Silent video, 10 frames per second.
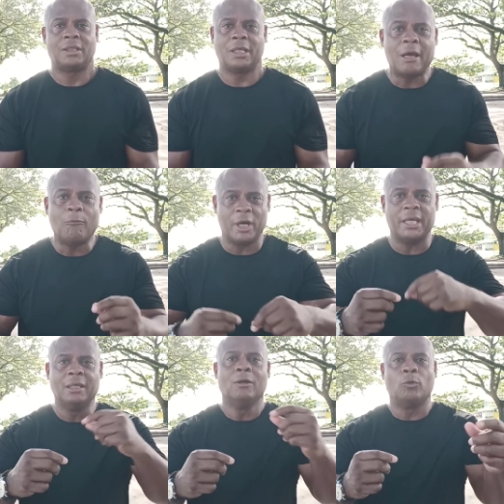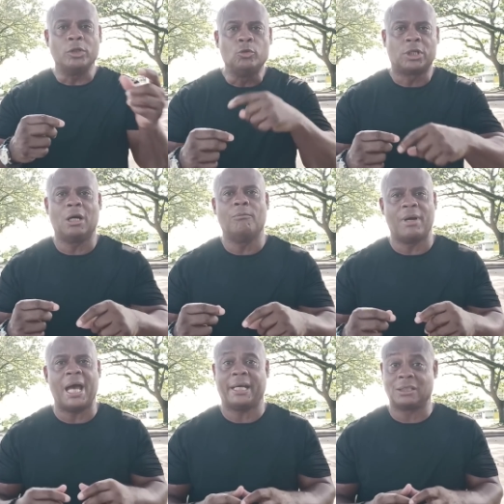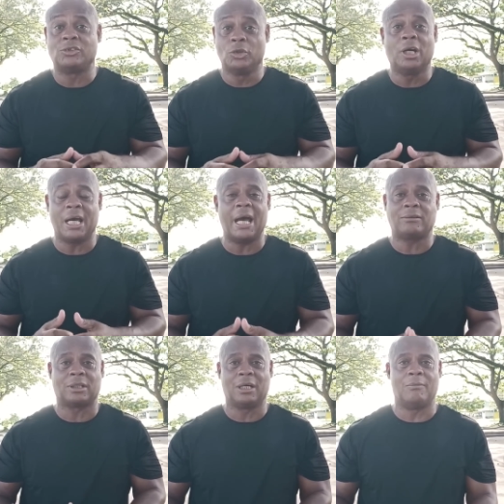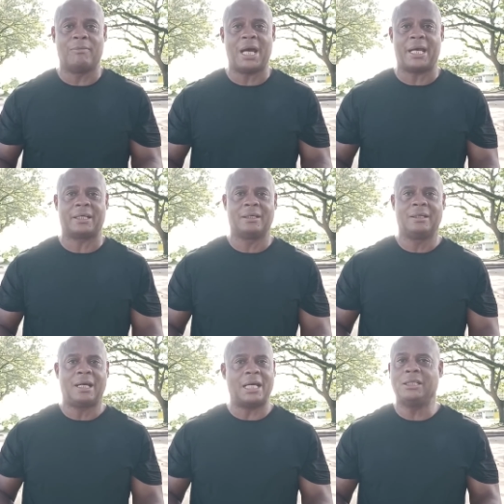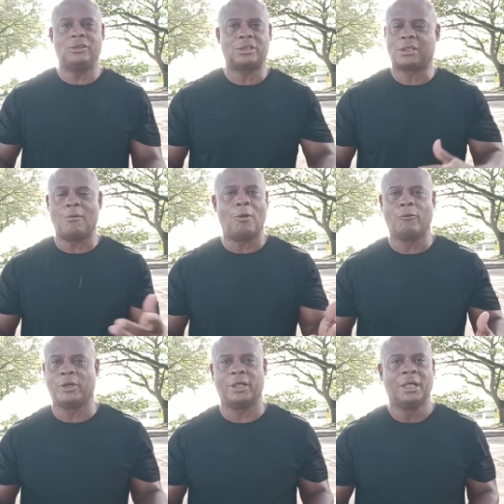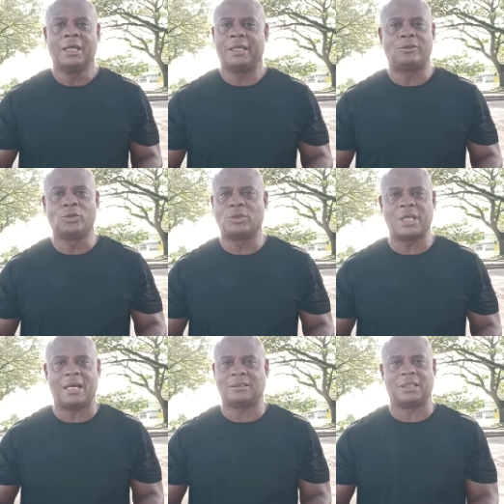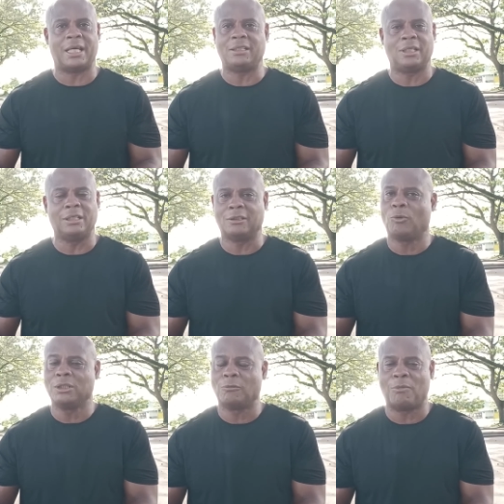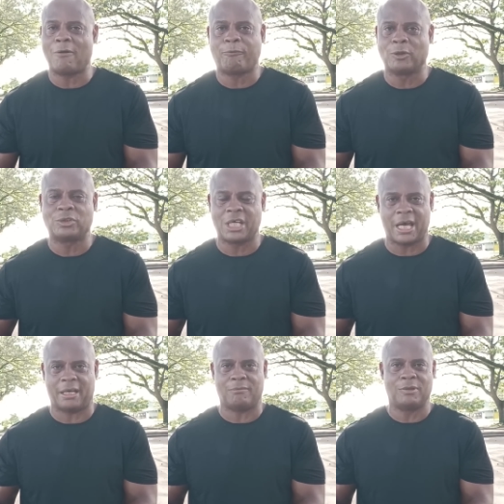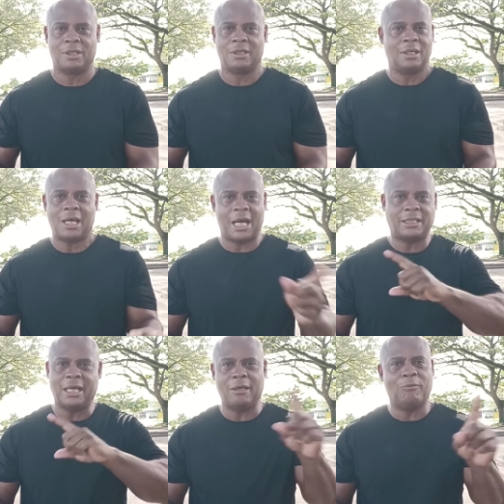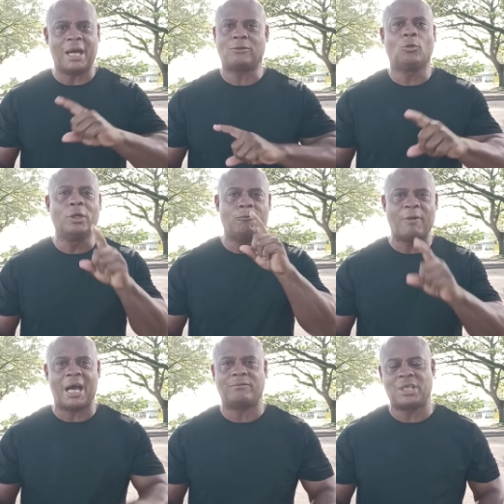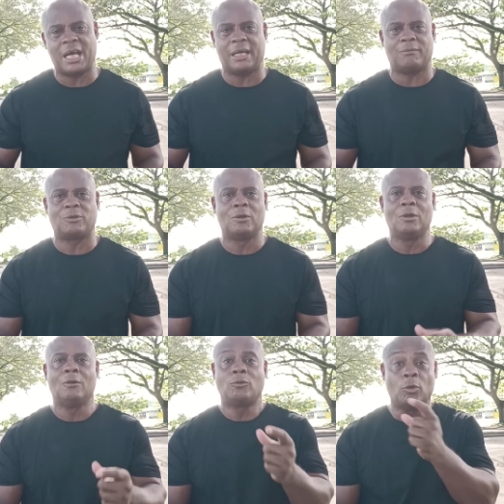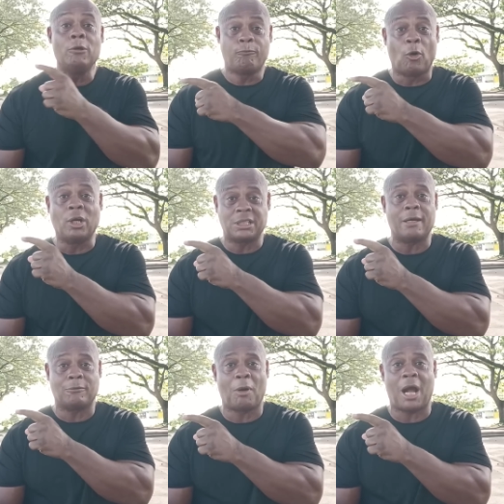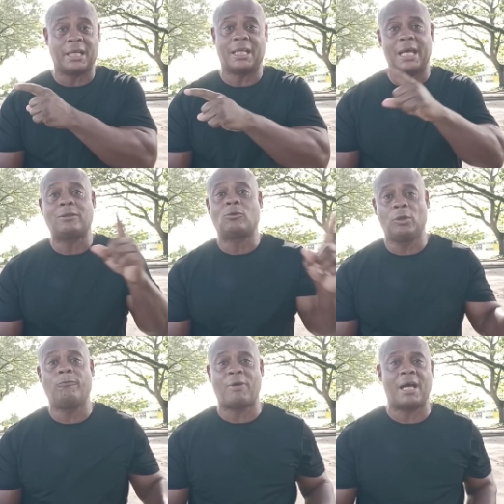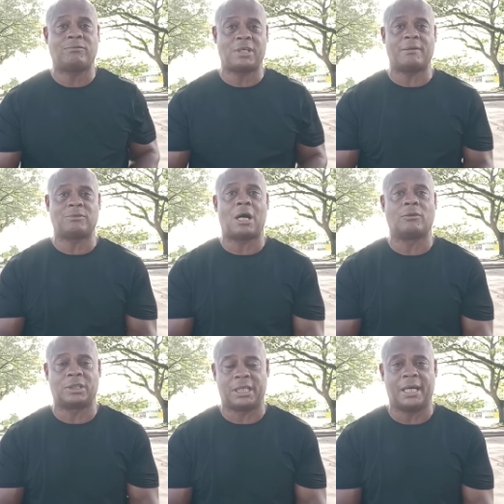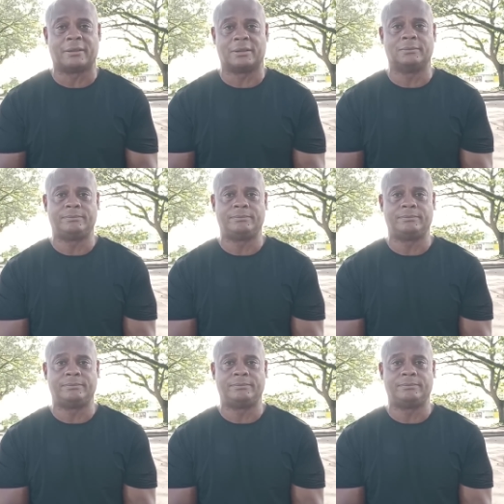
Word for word: Then that way, when you come back, because you're going to have to come back. I didn't just come over here in 2018. This wasn't my first time. I came back 25 times, 24 times prior to that, 25 times altogether.